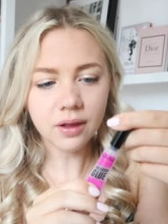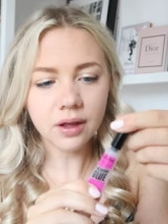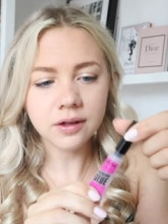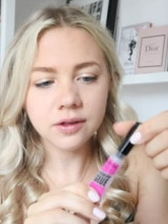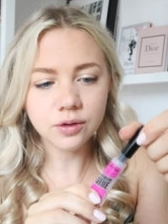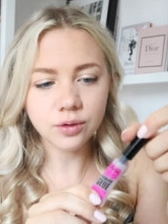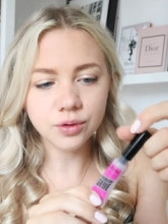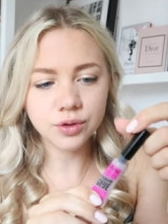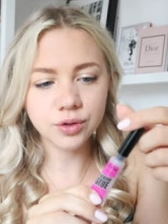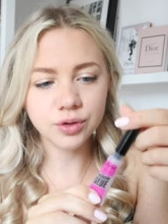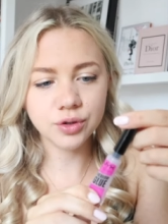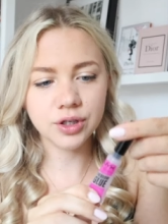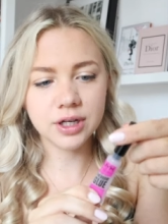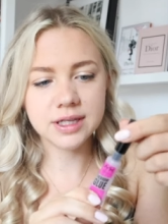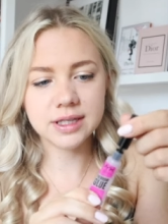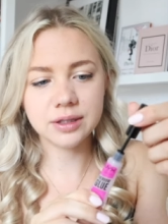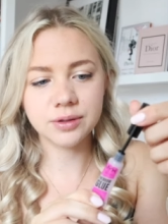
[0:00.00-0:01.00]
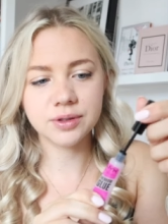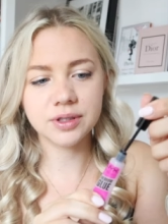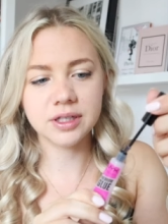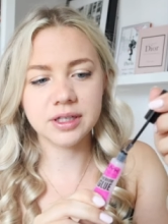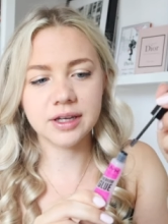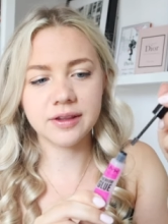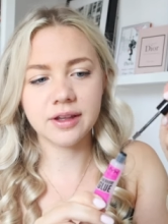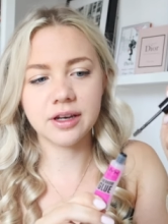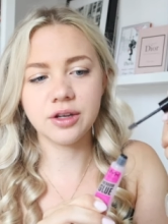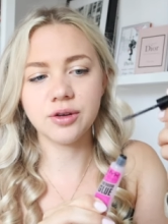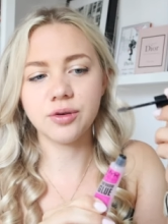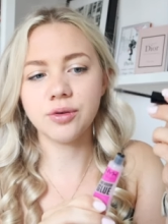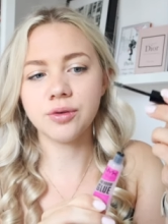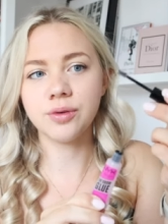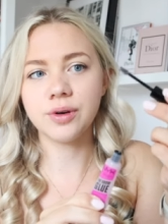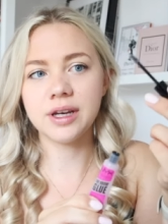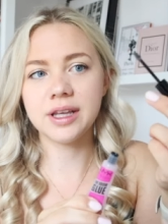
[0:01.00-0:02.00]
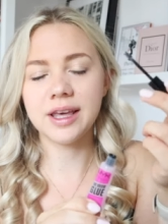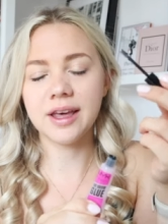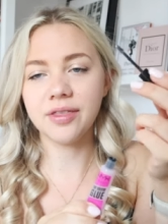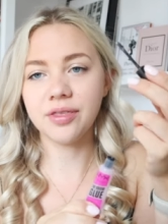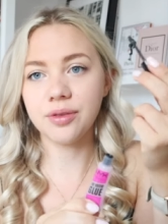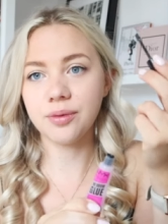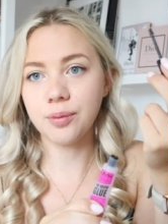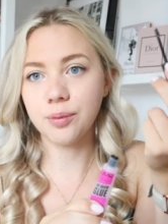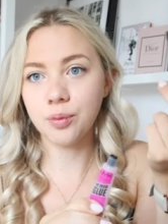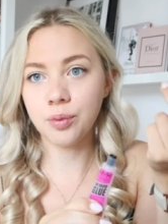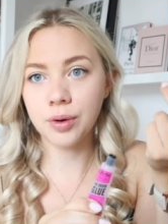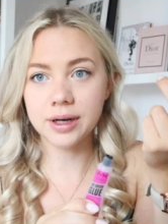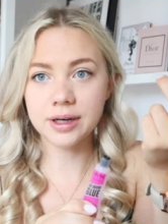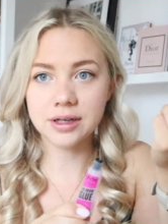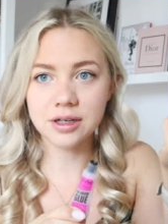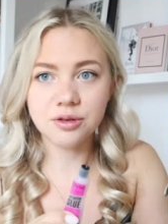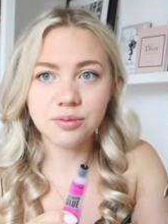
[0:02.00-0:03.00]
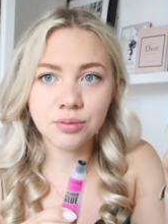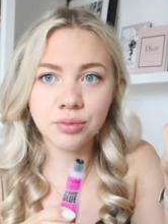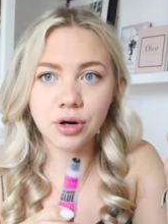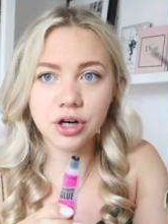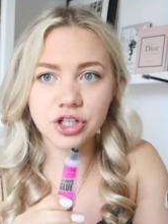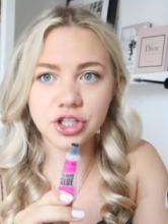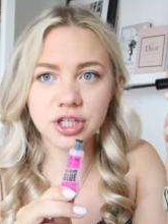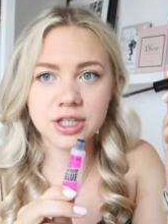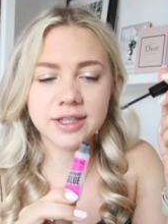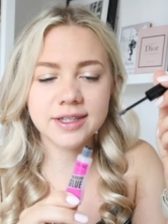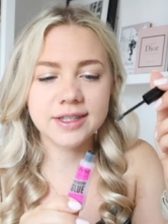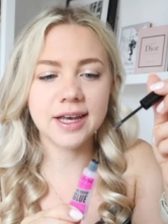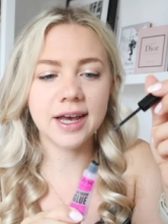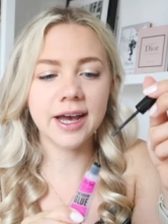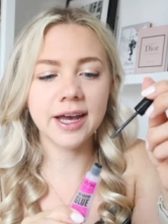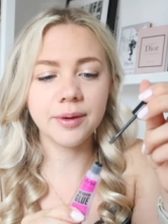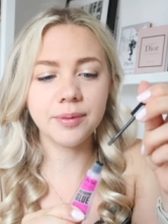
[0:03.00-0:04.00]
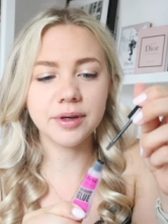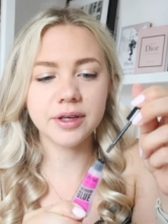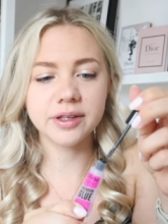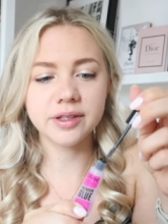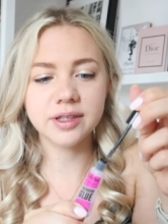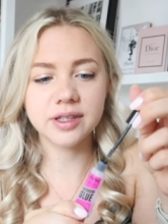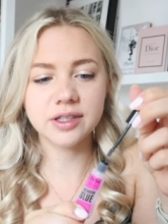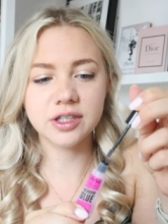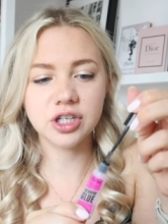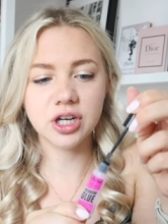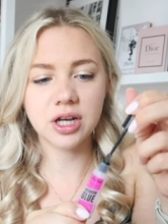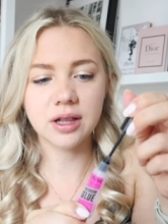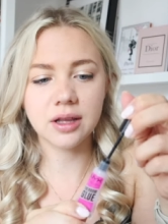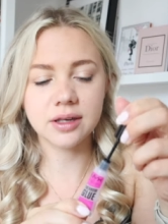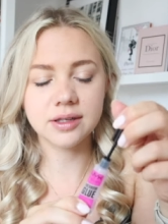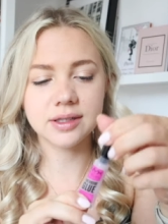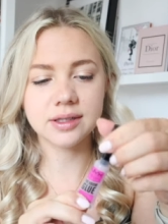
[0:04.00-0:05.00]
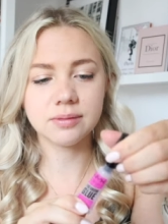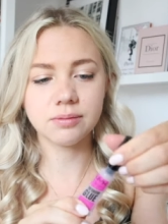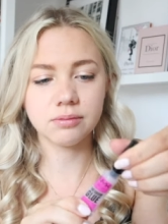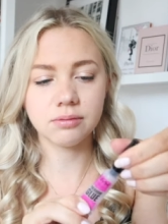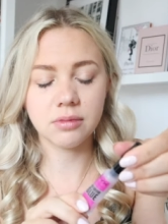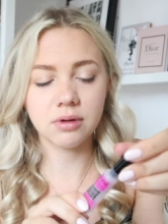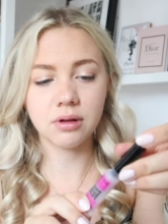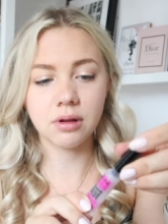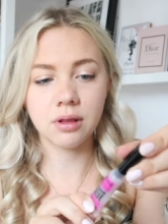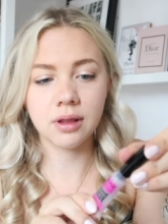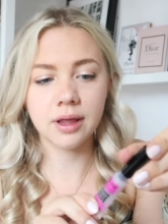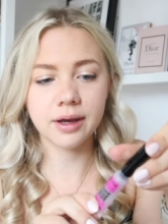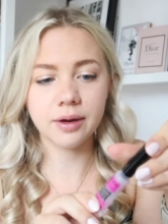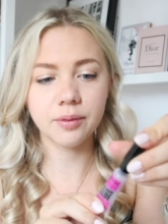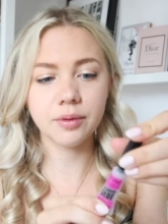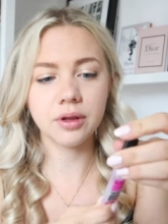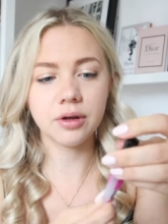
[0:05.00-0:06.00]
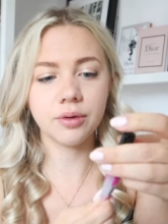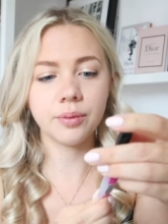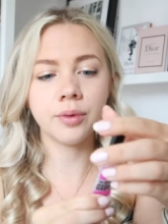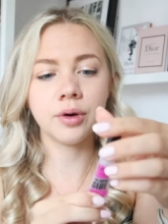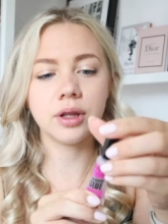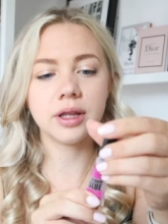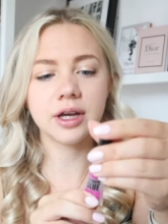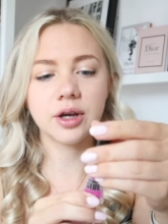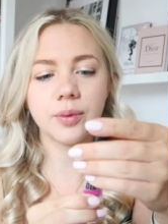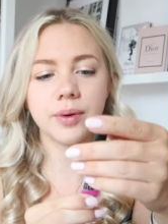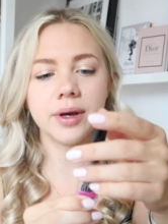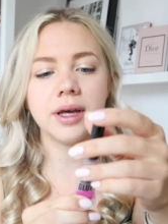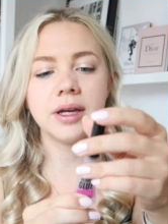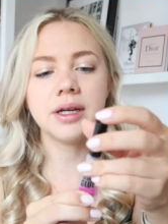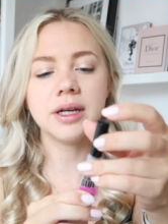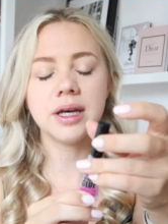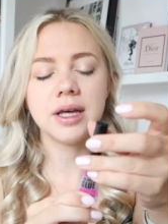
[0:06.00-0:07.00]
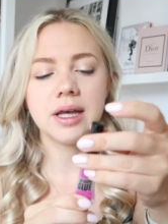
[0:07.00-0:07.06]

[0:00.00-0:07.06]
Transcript: It's also translucent, and then you already get the wetted brush inside because this gel is like a lot more liquid.